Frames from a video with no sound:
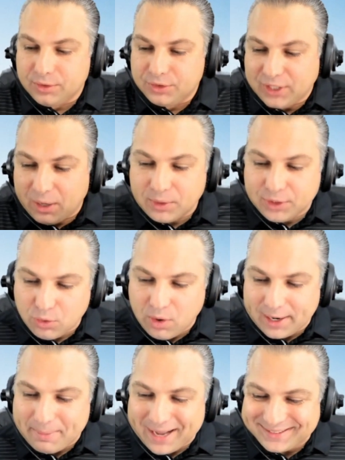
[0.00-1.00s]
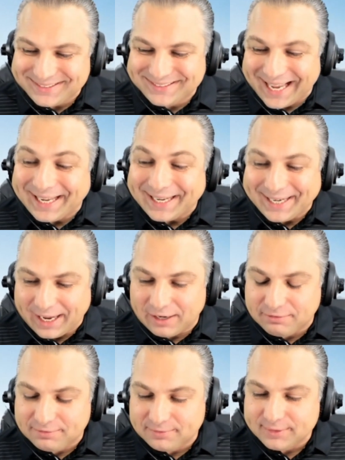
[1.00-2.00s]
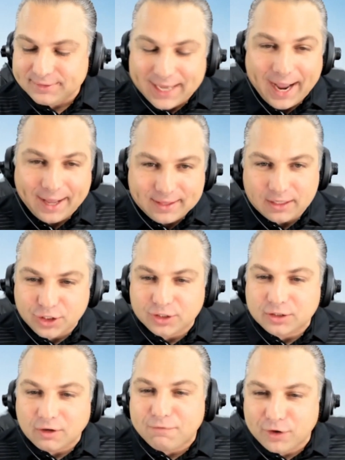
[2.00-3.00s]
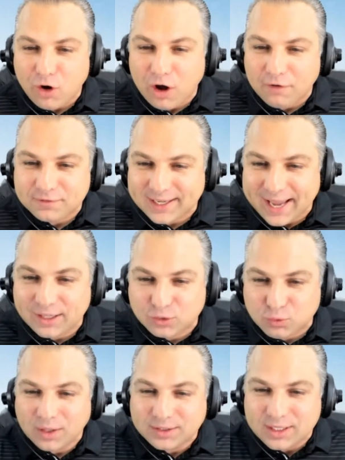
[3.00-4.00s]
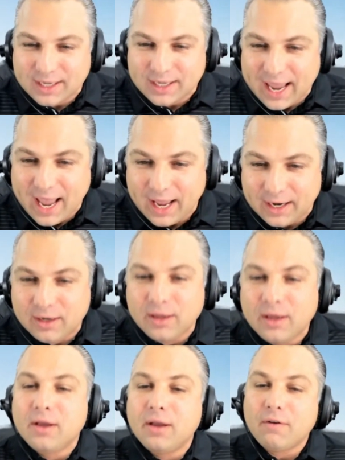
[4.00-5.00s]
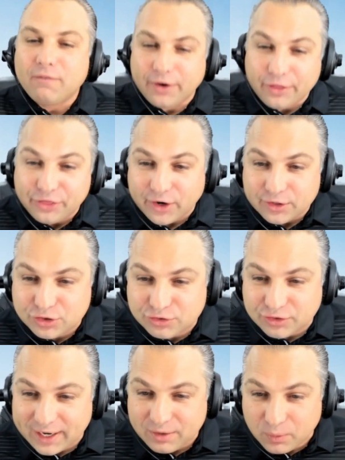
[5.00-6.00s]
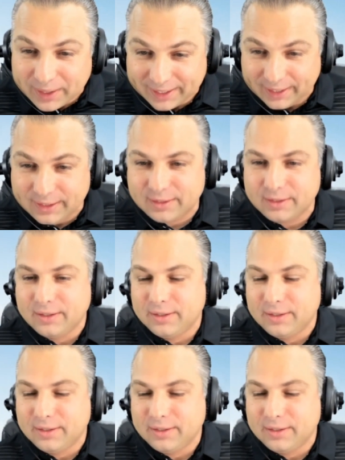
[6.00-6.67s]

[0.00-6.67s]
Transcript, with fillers: say what you want about the second half. Yeah, they took their foot off the gas once again for the third straight week.